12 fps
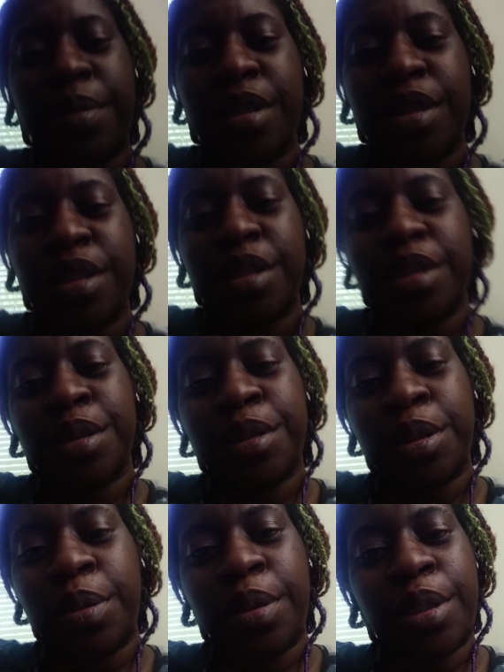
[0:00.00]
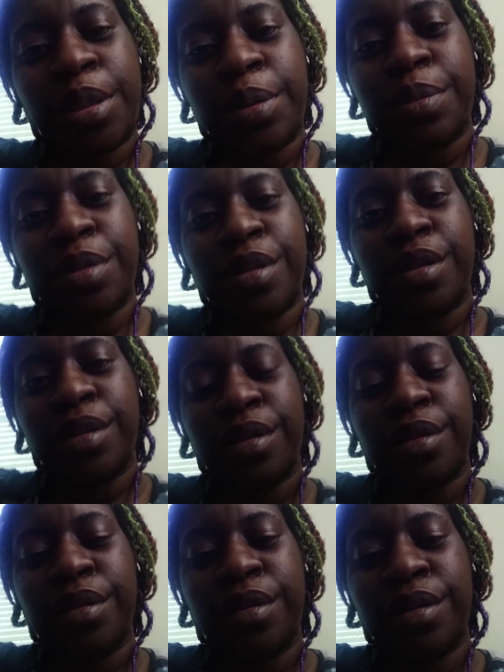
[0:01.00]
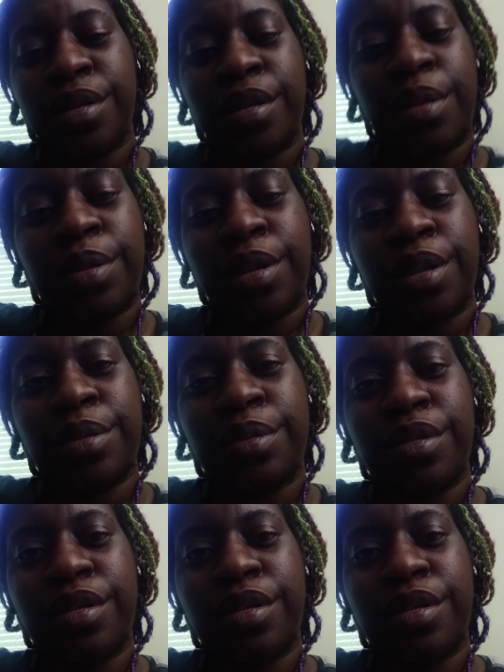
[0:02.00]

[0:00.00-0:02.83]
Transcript: my goodness, so cute. So cute